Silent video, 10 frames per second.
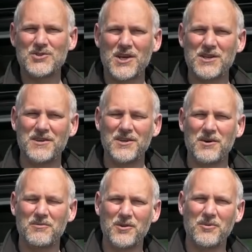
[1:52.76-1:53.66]
side of it,
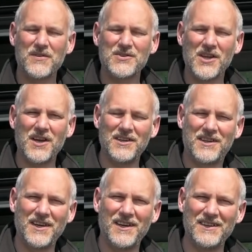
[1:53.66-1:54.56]
knowing what the weather's
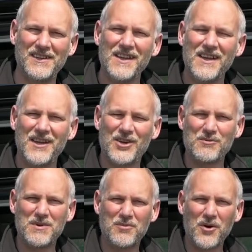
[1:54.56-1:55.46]
like, it
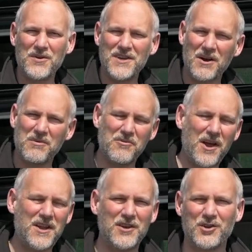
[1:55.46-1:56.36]
could be pouring down with
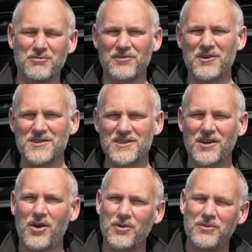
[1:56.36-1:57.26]
rain, it could be freezing
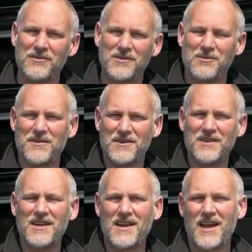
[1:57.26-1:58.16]
cold, whatever the weather
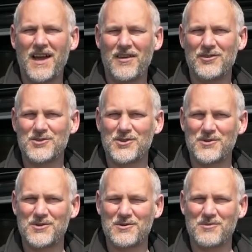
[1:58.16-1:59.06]
that
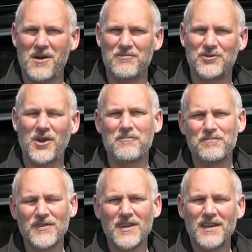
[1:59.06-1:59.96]
suits you as well. So
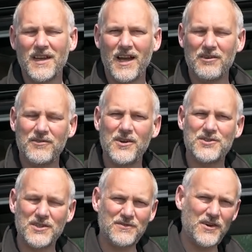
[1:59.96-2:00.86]

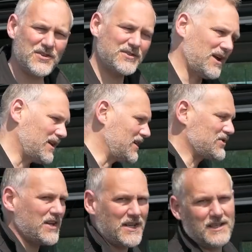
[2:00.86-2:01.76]
first things first,
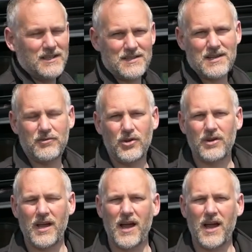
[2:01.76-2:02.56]
let's get in, let's have a look